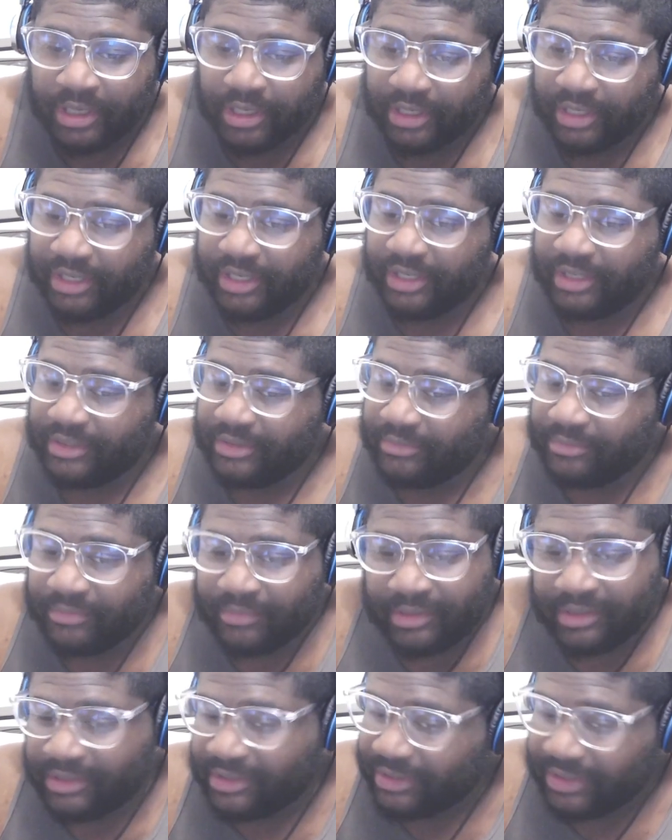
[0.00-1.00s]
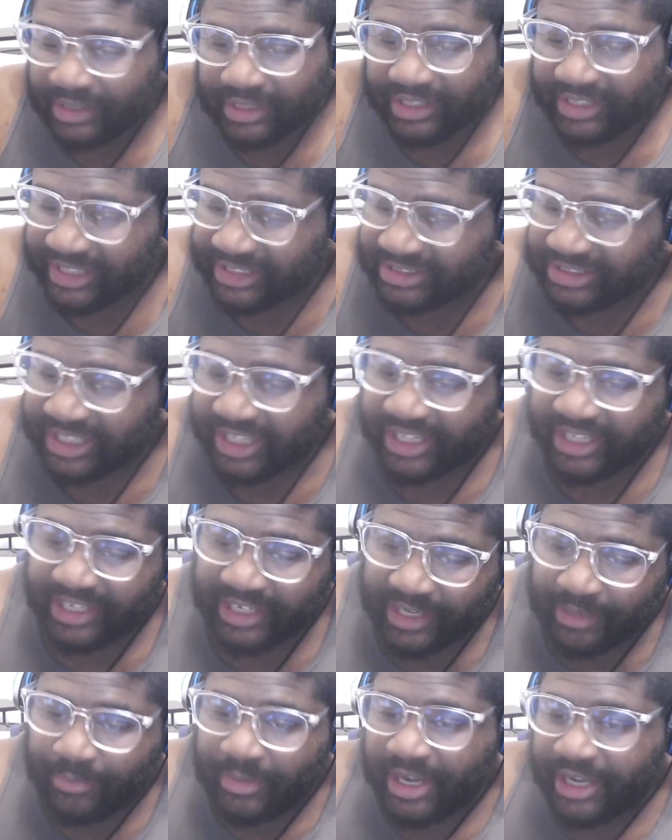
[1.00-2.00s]
And let's get it.
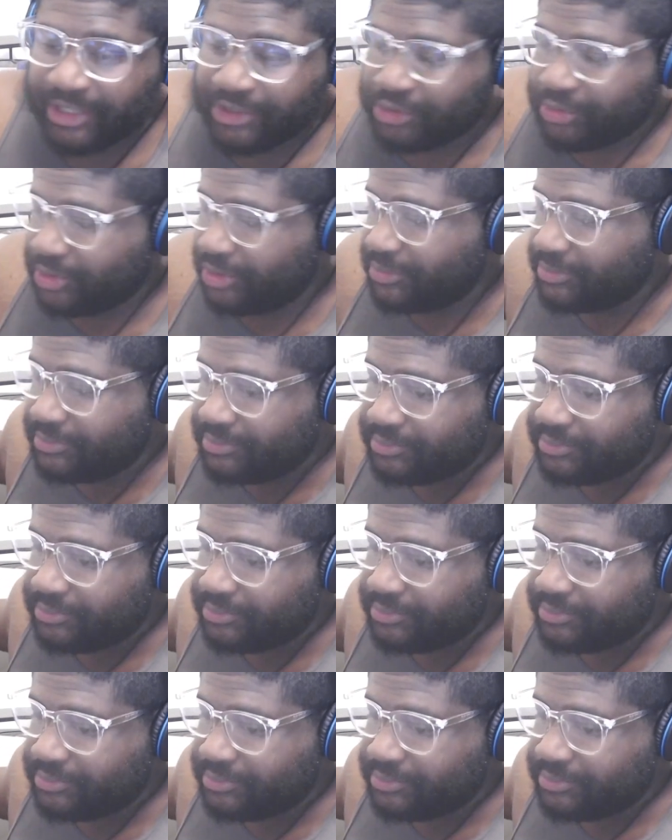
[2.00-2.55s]
Hit my intro.